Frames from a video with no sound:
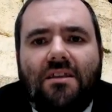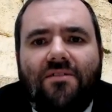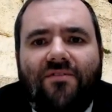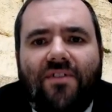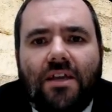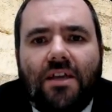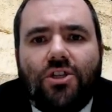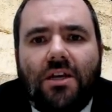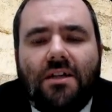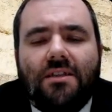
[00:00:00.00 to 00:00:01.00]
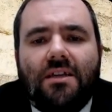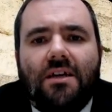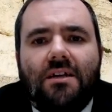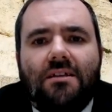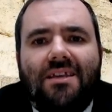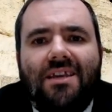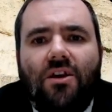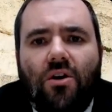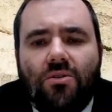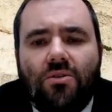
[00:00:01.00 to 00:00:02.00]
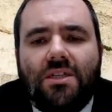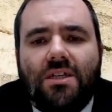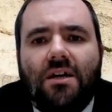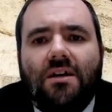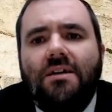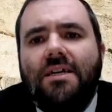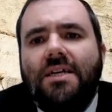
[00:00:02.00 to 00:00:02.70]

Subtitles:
tivashelna, tigozna,